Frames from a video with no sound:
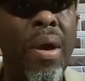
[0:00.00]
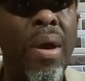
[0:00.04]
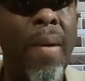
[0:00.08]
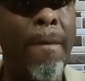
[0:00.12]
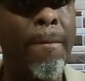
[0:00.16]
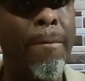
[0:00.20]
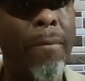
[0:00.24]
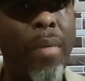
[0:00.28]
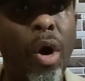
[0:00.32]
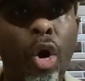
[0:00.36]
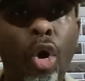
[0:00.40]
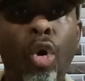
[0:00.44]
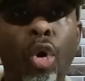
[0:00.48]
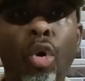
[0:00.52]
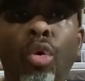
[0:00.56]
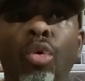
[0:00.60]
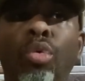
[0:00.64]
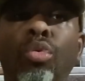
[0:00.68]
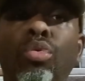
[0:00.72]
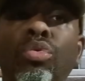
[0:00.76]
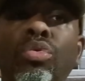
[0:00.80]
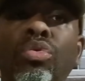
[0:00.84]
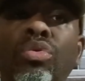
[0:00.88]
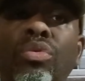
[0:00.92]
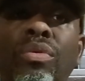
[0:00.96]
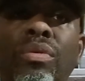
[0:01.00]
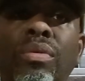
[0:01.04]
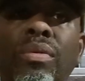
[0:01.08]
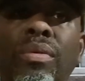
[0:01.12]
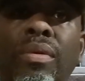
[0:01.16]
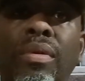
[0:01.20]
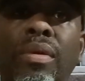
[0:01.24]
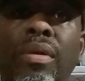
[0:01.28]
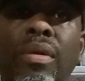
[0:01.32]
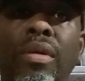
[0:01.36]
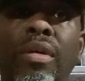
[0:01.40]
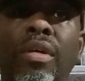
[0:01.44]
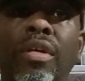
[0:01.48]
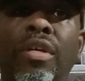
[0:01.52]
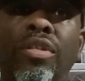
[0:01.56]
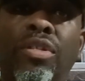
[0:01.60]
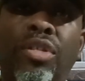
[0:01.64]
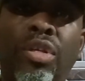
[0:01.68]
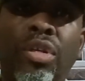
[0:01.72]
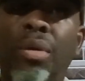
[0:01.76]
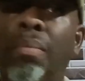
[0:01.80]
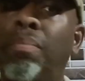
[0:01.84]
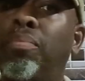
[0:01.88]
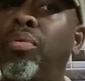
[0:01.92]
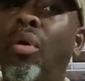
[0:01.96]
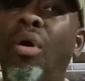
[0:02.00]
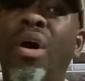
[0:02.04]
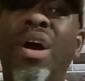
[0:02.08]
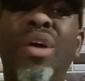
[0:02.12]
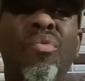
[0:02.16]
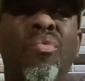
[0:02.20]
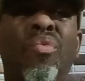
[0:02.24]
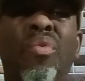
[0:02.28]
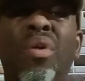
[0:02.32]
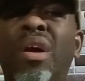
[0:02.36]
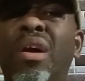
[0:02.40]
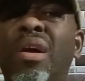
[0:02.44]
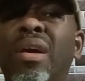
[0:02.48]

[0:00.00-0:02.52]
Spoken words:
mode to the point where